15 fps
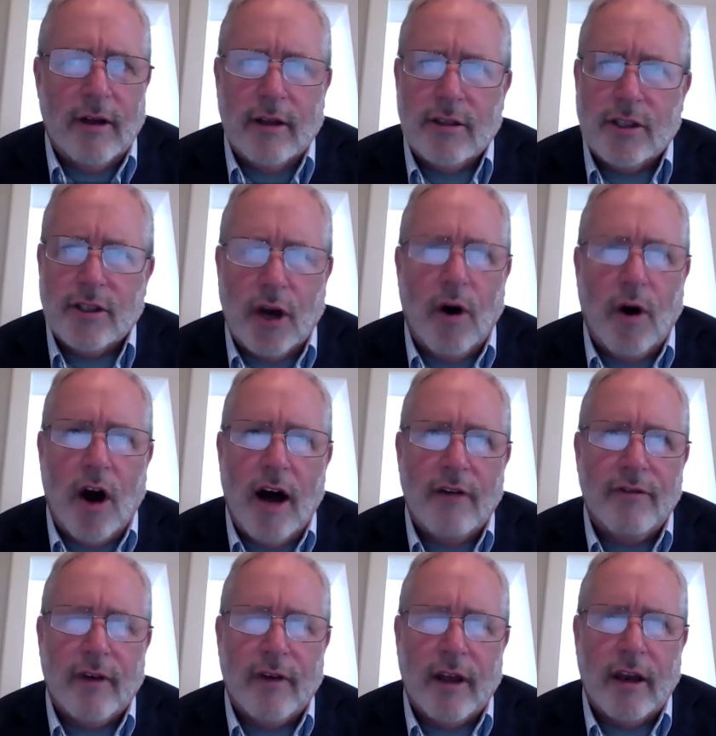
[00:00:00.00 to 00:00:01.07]
So
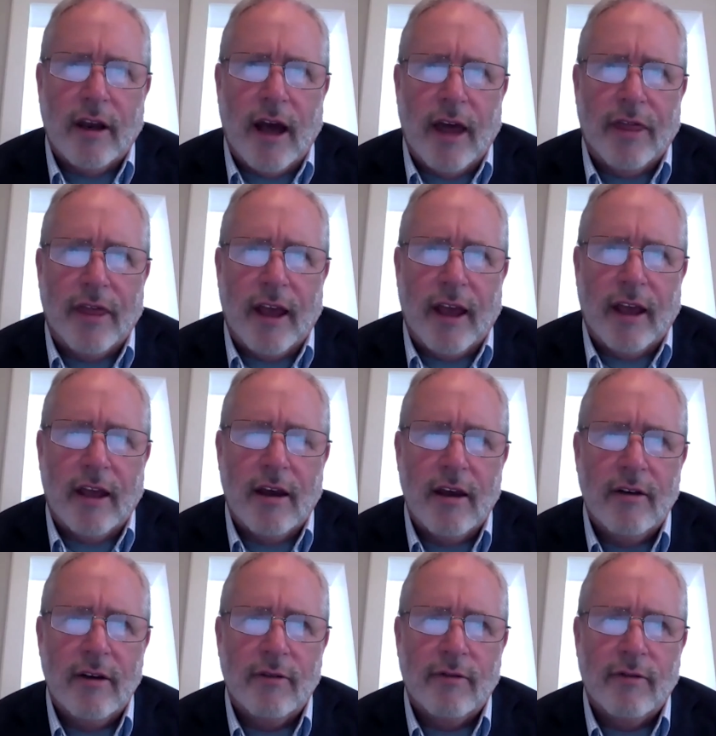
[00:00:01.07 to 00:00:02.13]
often, I think
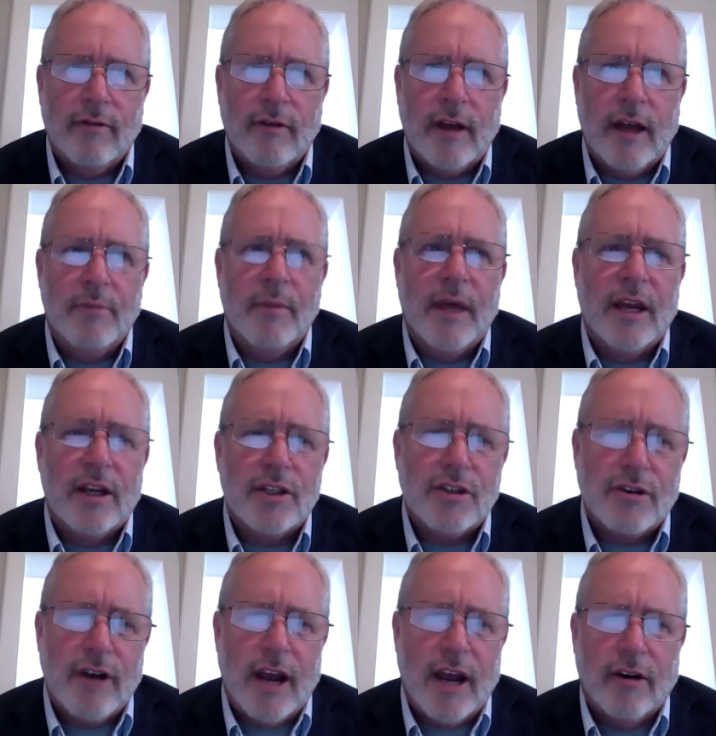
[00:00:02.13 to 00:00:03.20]

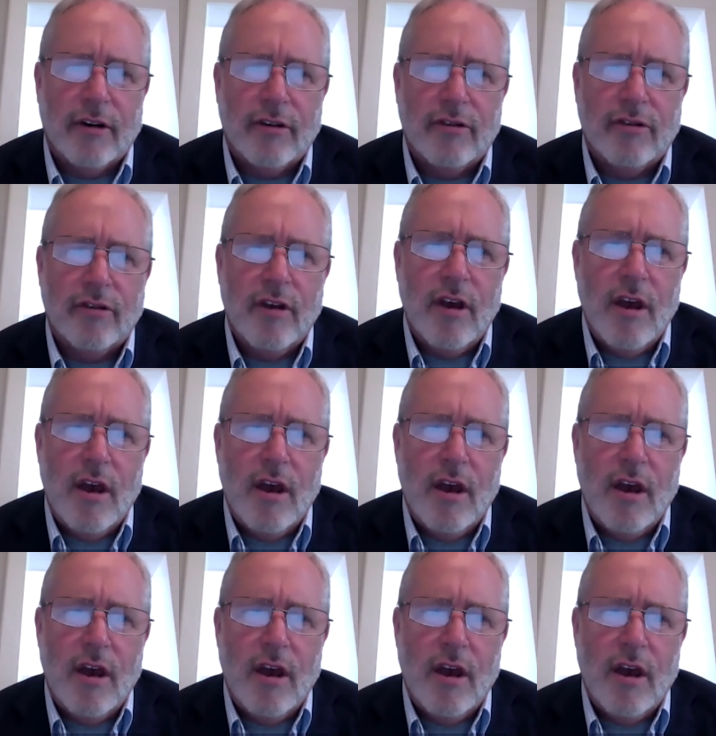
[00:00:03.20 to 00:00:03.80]
administrators,